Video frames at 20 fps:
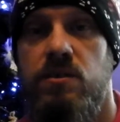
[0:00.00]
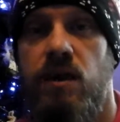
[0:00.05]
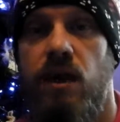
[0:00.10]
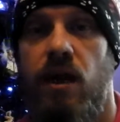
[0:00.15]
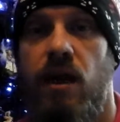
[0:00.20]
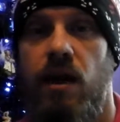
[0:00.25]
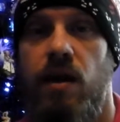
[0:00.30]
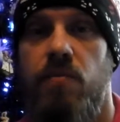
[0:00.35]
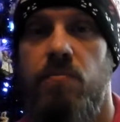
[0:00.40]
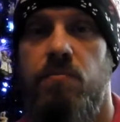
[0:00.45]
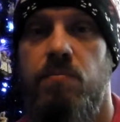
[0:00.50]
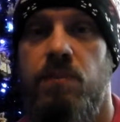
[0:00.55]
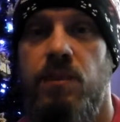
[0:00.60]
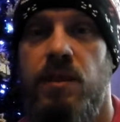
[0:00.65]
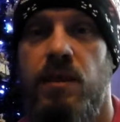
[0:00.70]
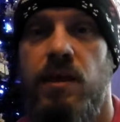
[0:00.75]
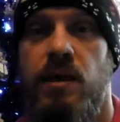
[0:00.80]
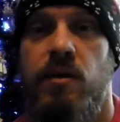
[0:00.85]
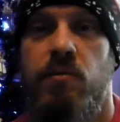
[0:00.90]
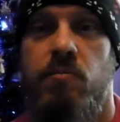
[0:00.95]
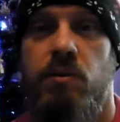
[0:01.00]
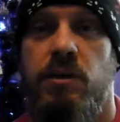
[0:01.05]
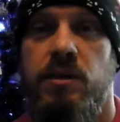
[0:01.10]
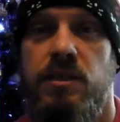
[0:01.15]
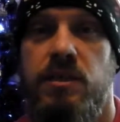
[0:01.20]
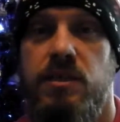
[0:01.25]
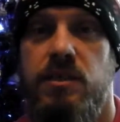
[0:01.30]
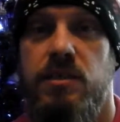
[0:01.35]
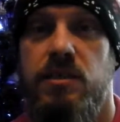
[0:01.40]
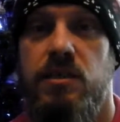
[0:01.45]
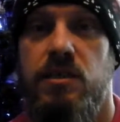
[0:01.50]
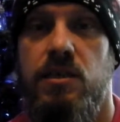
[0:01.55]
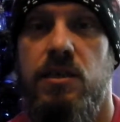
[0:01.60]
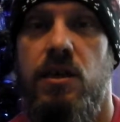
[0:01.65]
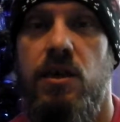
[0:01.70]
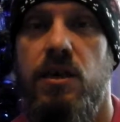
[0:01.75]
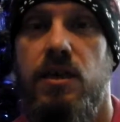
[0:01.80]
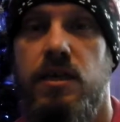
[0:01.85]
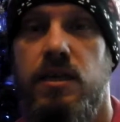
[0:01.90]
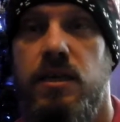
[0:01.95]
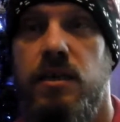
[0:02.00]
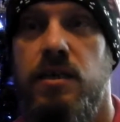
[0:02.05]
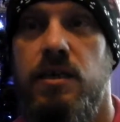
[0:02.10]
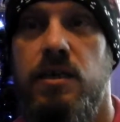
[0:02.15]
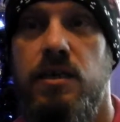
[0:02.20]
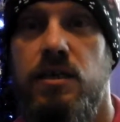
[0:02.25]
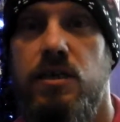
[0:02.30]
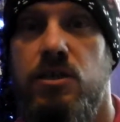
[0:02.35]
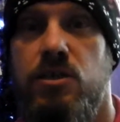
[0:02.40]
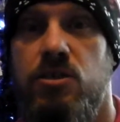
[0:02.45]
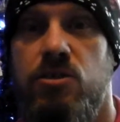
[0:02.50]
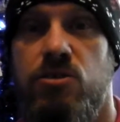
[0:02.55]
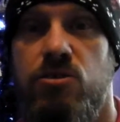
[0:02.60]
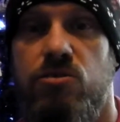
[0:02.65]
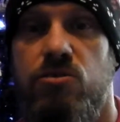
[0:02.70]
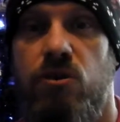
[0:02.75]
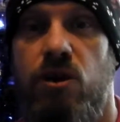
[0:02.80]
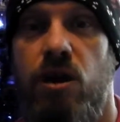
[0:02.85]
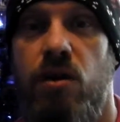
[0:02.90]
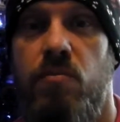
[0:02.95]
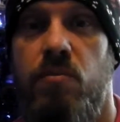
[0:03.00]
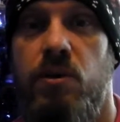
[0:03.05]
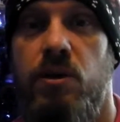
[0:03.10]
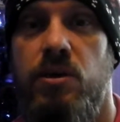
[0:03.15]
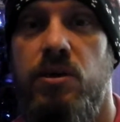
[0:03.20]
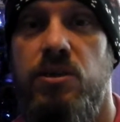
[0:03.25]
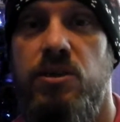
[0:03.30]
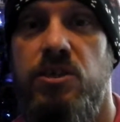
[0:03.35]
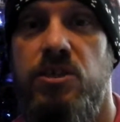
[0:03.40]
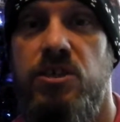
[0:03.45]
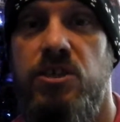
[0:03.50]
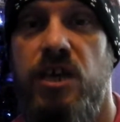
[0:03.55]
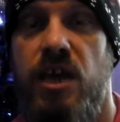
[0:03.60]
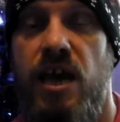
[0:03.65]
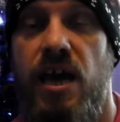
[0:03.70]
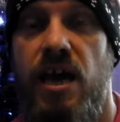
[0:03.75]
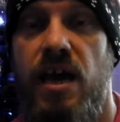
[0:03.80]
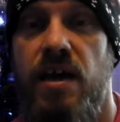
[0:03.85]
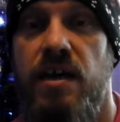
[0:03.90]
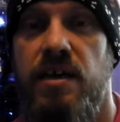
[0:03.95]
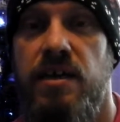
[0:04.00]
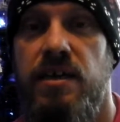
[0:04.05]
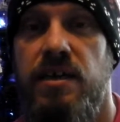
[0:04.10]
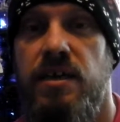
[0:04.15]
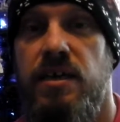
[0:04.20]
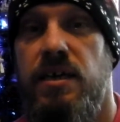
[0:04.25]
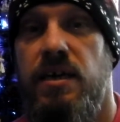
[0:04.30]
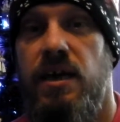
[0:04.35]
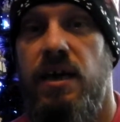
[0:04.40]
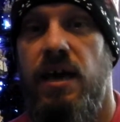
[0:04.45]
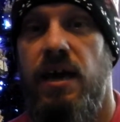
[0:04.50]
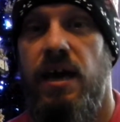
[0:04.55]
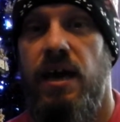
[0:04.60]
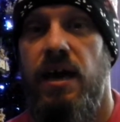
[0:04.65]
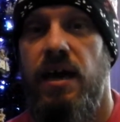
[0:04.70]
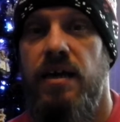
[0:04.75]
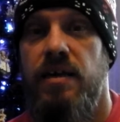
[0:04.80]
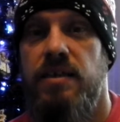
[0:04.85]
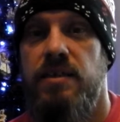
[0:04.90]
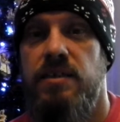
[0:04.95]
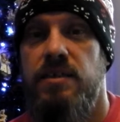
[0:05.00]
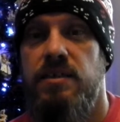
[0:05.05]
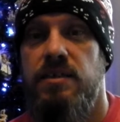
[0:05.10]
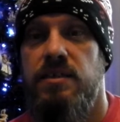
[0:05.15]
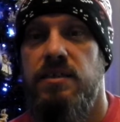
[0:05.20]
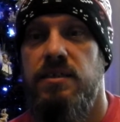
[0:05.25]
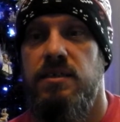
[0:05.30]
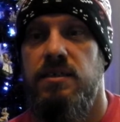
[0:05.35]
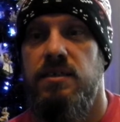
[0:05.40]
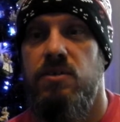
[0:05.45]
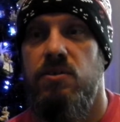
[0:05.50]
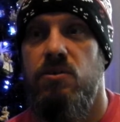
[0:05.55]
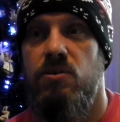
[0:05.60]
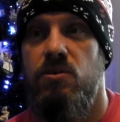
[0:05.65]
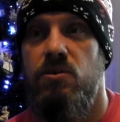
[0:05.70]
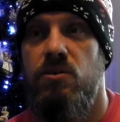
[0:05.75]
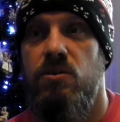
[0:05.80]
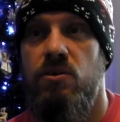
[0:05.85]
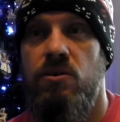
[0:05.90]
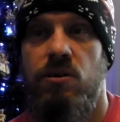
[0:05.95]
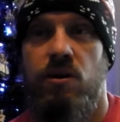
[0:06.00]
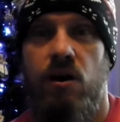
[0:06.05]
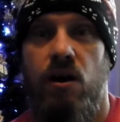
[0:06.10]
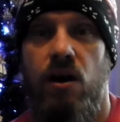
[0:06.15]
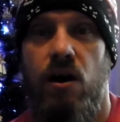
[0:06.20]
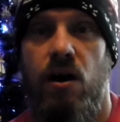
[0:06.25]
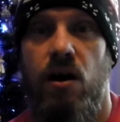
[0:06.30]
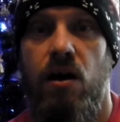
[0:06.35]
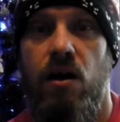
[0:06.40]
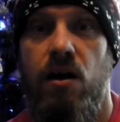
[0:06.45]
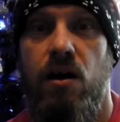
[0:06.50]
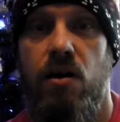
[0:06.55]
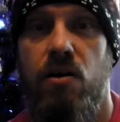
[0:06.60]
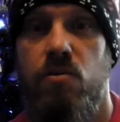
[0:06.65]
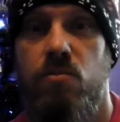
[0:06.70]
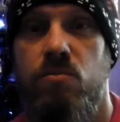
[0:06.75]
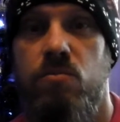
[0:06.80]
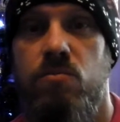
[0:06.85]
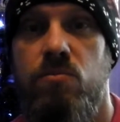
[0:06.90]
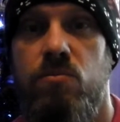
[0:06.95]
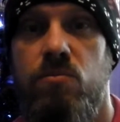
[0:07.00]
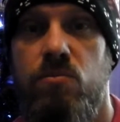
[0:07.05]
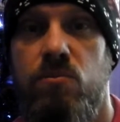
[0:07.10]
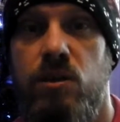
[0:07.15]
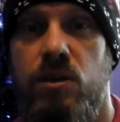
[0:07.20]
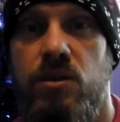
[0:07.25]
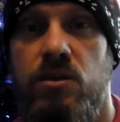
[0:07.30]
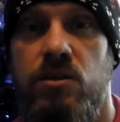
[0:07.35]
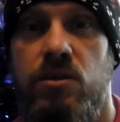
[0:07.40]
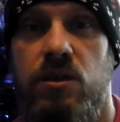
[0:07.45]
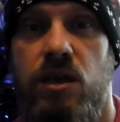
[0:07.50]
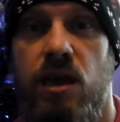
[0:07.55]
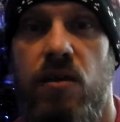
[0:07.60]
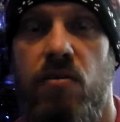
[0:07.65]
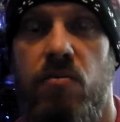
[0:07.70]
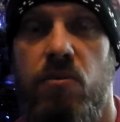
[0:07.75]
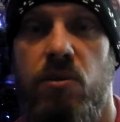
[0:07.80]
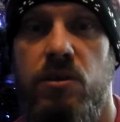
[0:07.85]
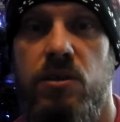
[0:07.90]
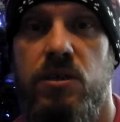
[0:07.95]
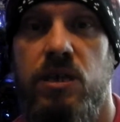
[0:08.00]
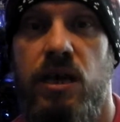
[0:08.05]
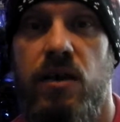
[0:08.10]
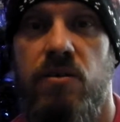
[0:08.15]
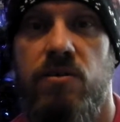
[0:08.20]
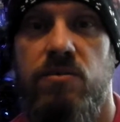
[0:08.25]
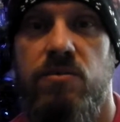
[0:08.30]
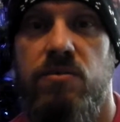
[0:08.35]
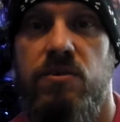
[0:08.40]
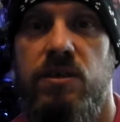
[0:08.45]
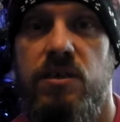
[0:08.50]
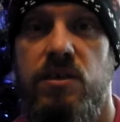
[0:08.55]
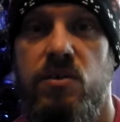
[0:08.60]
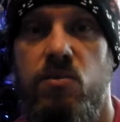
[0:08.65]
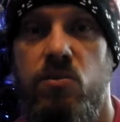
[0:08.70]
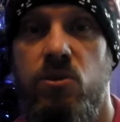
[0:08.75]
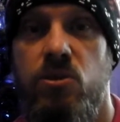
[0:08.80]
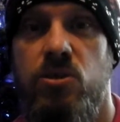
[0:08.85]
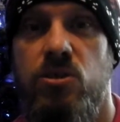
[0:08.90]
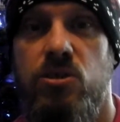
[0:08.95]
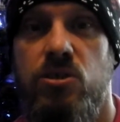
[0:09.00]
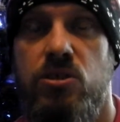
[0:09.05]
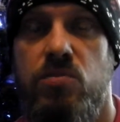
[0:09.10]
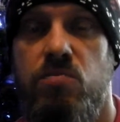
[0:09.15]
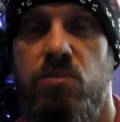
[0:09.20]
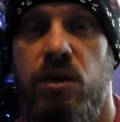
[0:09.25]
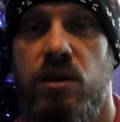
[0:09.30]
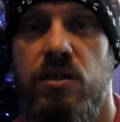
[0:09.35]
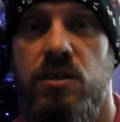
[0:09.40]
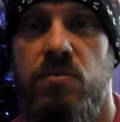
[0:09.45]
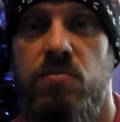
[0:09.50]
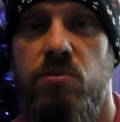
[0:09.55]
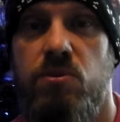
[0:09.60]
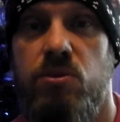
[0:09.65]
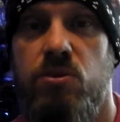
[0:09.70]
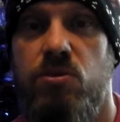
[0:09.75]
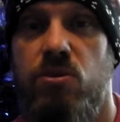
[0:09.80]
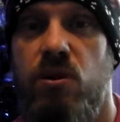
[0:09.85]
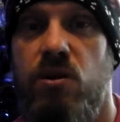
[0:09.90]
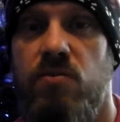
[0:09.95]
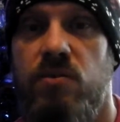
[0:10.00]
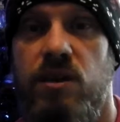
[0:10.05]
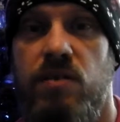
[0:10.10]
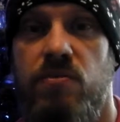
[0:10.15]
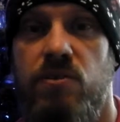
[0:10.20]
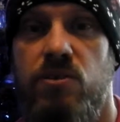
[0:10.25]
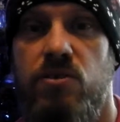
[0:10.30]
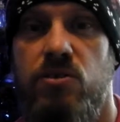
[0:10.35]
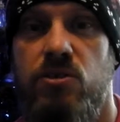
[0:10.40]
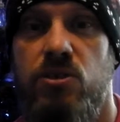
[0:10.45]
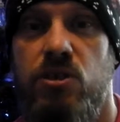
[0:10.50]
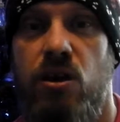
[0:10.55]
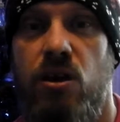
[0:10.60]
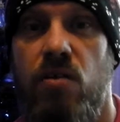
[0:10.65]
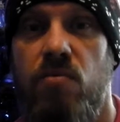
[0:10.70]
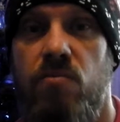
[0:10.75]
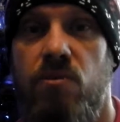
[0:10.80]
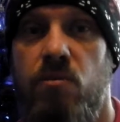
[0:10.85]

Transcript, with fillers: Um, please like, subscribe, and share. And I hope when everybody's out in the woods practicing bushcraft they have a good time.